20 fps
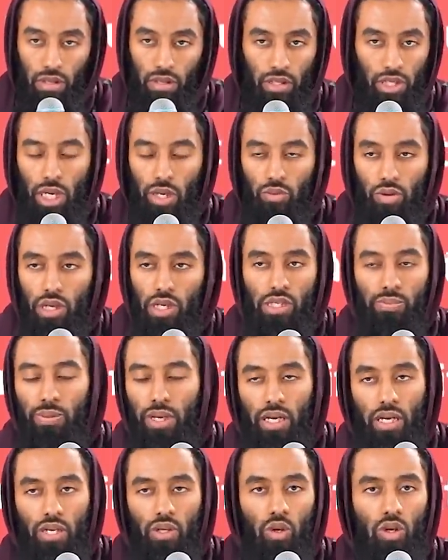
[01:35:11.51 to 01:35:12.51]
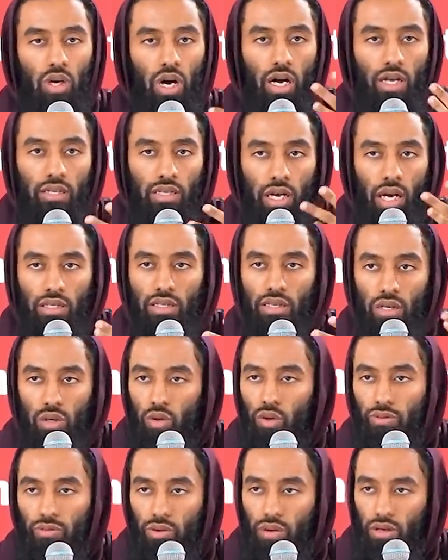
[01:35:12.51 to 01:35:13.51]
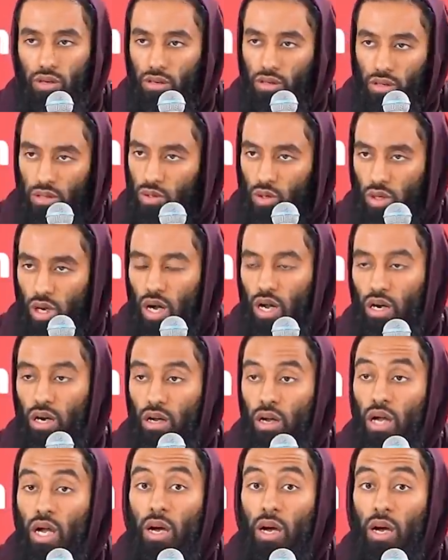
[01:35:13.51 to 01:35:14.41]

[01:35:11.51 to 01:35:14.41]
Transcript: Generally speaking, you can't utter kufr. You can't.